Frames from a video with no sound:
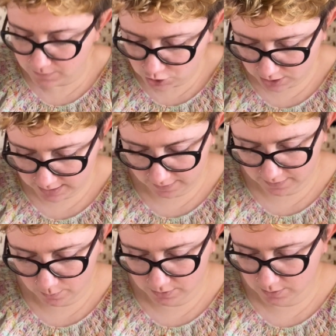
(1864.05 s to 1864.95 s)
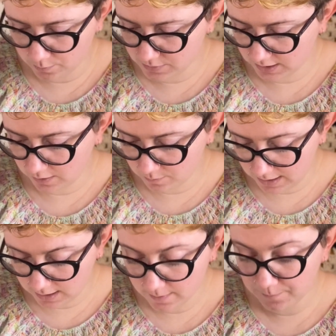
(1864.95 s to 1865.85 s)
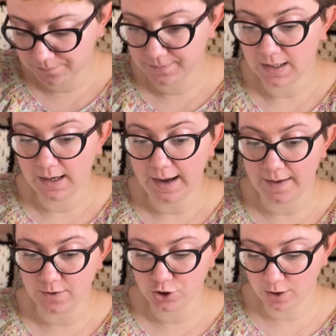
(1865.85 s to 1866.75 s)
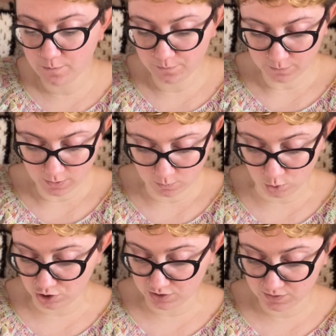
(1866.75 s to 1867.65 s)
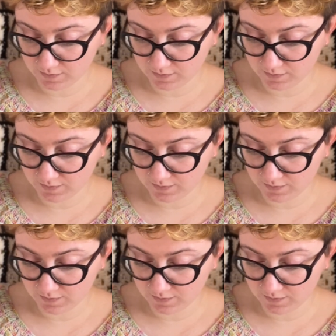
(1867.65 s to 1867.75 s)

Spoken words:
She didn't have that one to give me at the show, which is